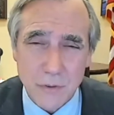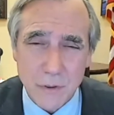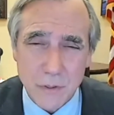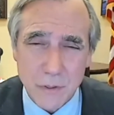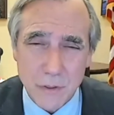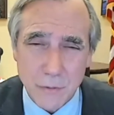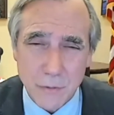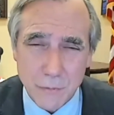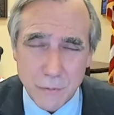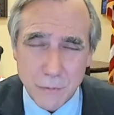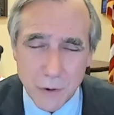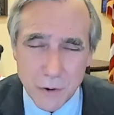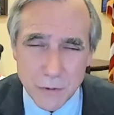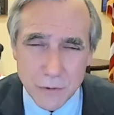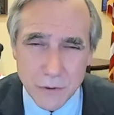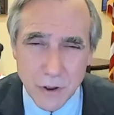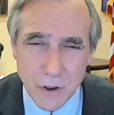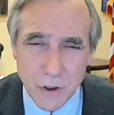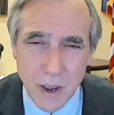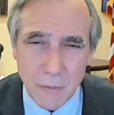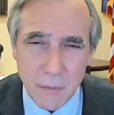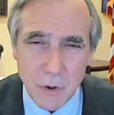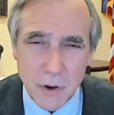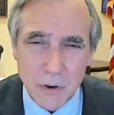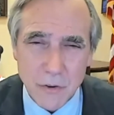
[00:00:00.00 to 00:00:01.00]
the first
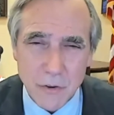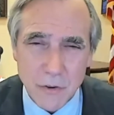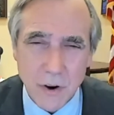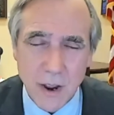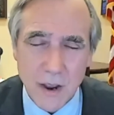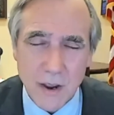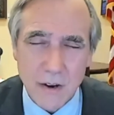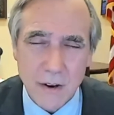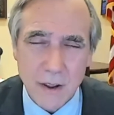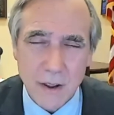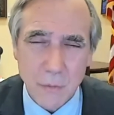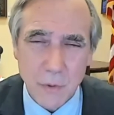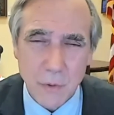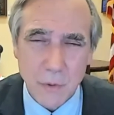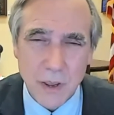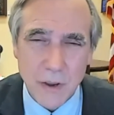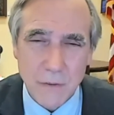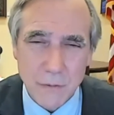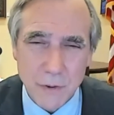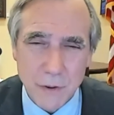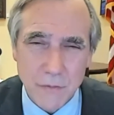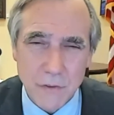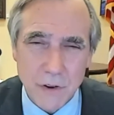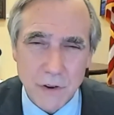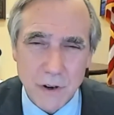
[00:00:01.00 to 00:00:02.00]
time we tried, and we had
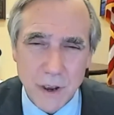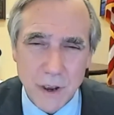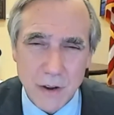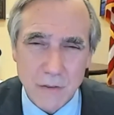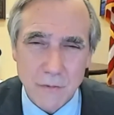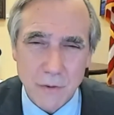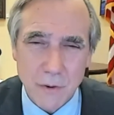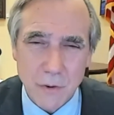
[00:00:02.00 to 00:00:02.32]
59